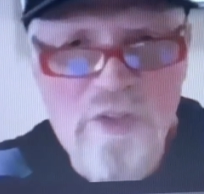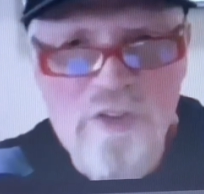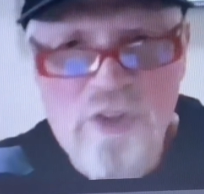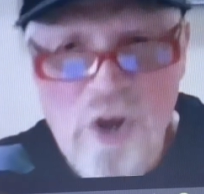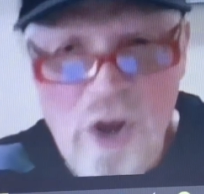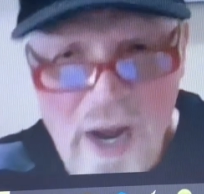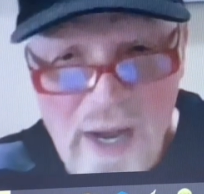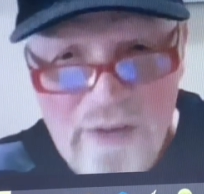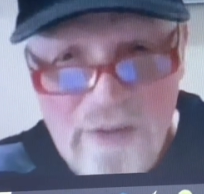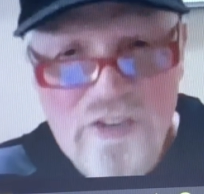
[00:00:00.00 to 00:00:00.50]

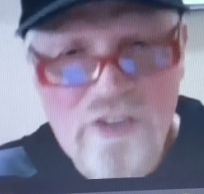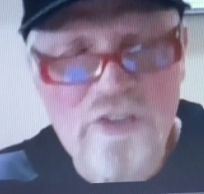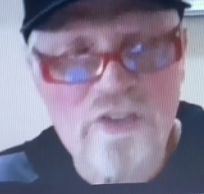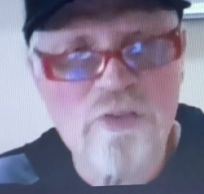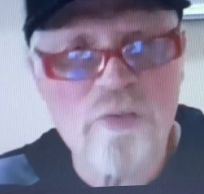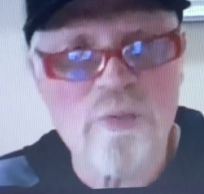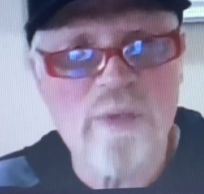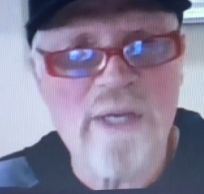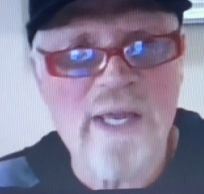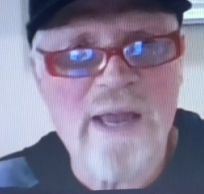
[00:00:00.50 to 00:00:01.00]

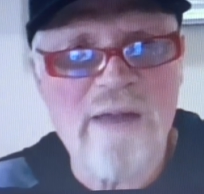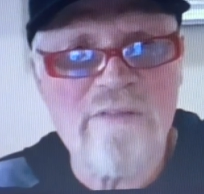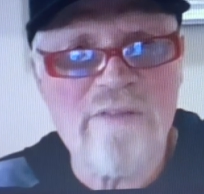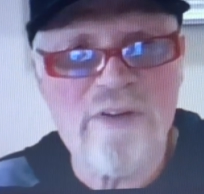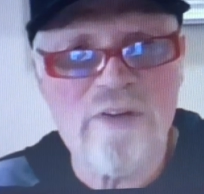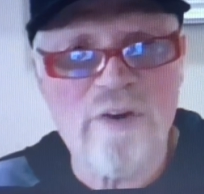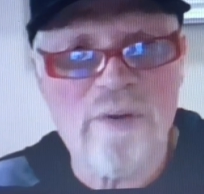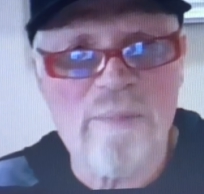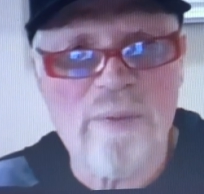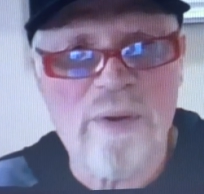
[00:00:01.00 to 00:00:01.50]
toxins we have
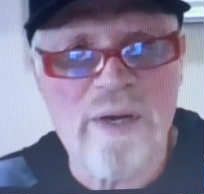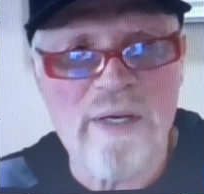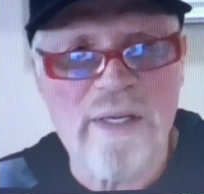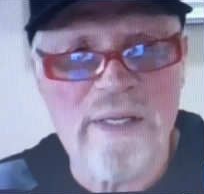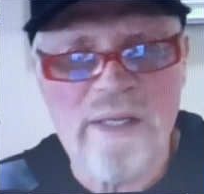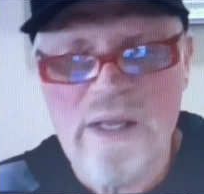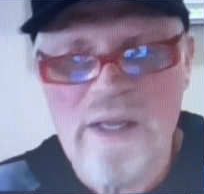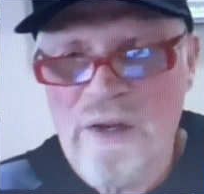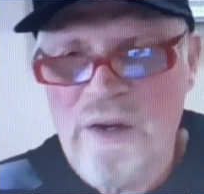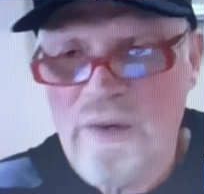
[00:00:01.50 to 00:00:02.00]
in our
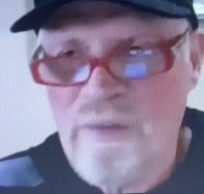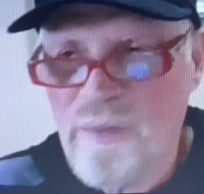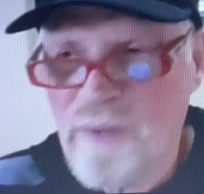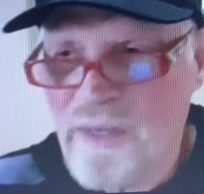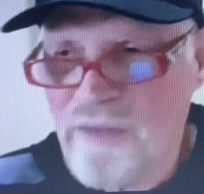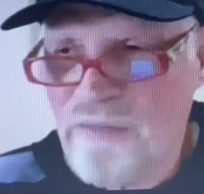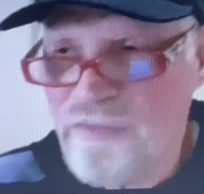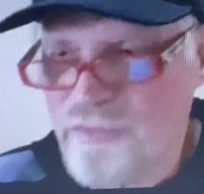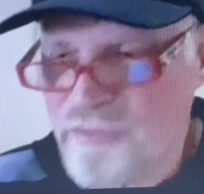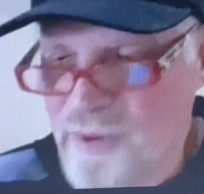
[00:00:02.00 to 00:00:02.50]
body,
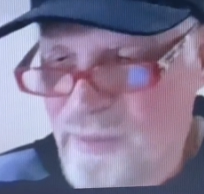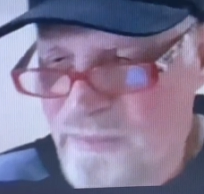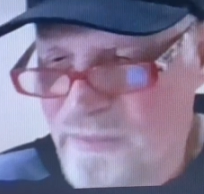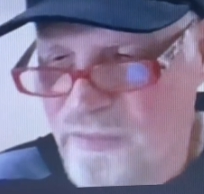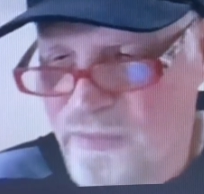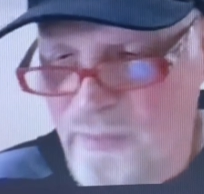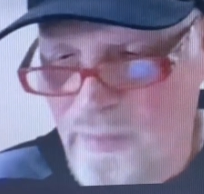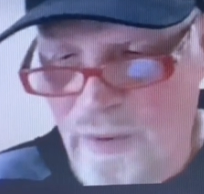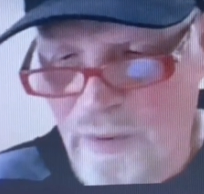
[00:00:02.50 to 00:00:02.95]
from